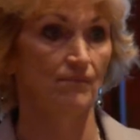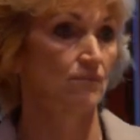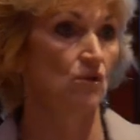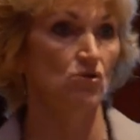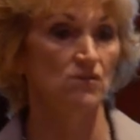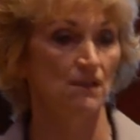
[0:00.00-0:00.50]

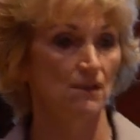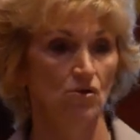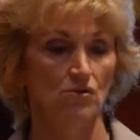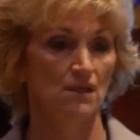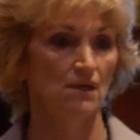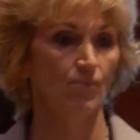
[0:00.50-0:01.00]
Using,
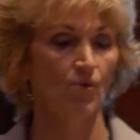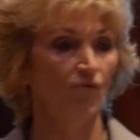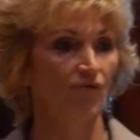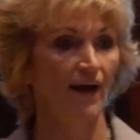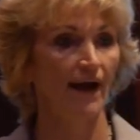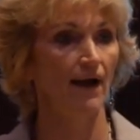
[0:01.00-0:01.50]
using a
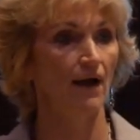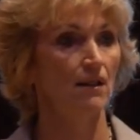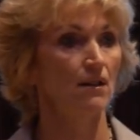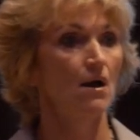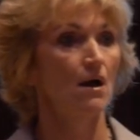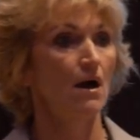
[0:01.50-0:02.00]

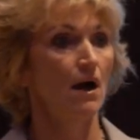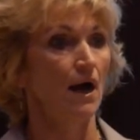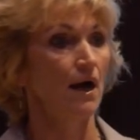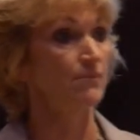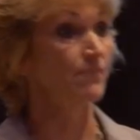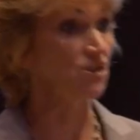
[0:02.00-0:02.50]
profile,
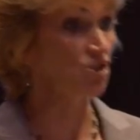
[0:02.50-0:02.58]
uh, but